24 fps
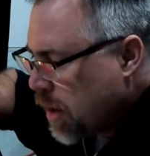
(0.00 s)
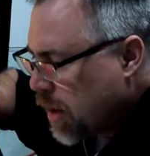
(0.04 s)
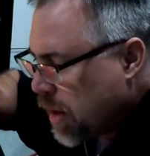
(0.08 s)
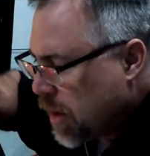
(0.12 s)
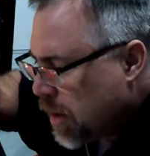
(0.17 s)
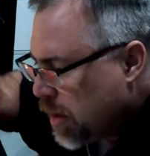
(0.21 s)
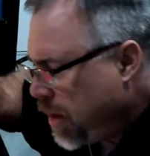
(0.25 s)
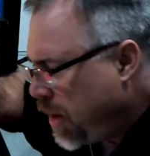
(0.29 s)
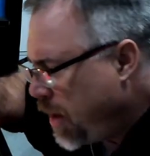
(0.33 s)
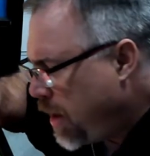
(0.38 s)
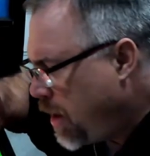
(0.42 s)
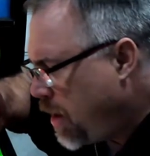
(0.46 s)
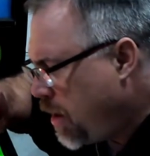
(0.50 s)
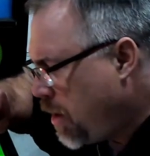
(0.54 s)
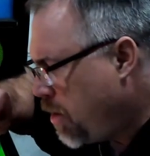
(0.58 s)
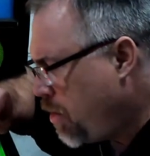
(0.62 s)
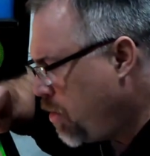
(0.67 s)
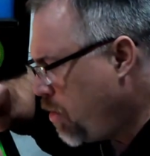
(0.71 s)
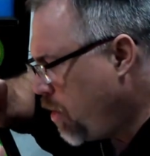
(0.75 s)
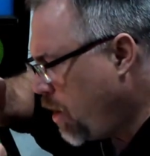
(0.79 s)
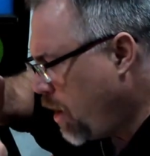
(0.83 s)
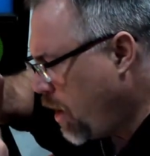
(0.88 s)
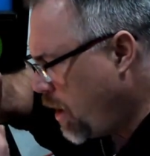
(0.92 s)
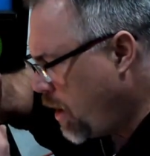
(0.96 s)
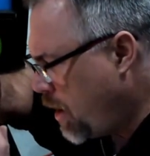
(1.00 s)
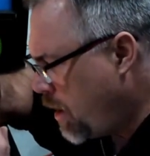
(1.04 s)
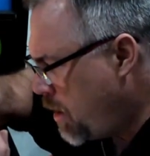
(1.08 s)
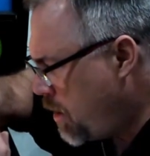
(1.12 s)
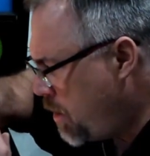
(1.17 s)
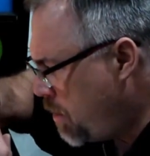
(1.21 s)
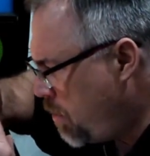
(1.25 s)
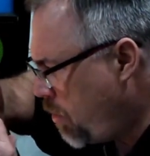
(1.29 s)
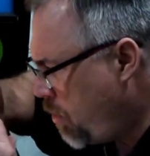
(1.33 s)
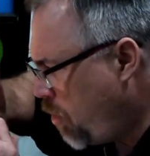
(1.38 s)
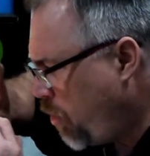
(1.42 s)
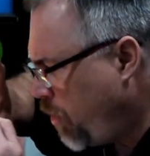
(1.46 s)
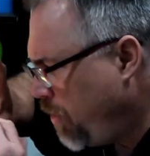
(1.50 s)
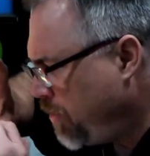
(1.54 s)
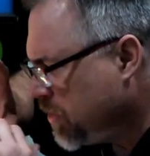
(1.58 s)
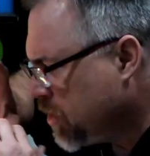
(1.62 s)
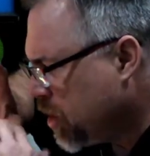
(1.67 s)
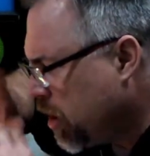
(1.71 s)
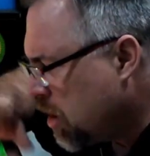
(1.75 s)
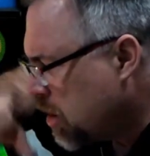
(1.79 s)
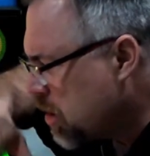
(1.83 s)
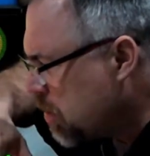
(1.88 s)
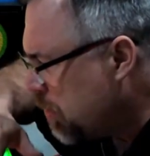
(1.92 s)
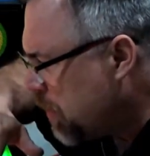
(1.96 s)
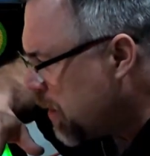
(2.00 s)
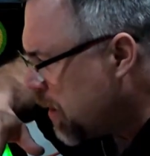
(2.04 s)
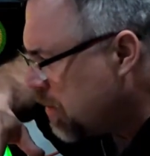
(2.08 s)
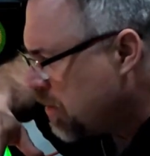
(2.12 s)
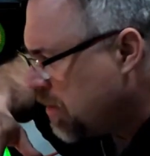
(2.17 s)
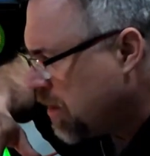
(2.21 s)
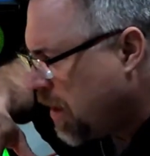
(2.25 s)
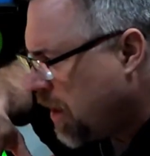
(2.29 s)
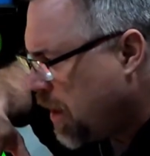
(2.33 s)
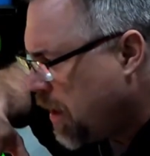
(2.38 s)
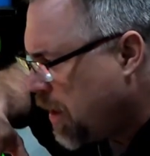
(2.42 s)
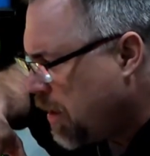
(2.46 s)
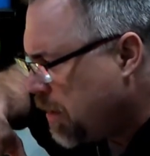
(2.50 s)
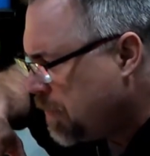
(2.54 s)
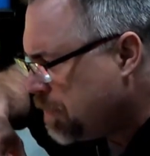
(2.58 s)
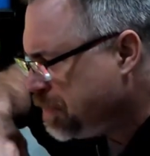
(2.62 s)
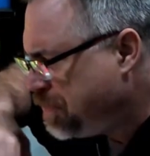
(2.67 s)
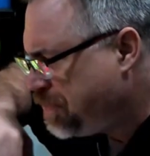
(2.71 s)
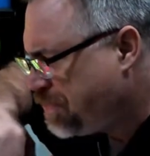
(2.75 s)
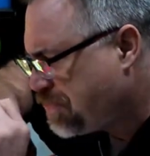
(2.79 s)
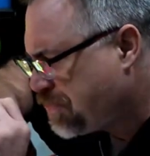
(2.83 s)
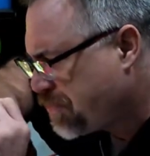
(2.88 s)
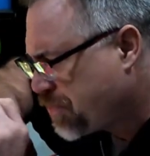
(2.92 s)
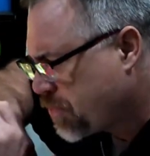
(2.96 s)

Now, we've talked about that.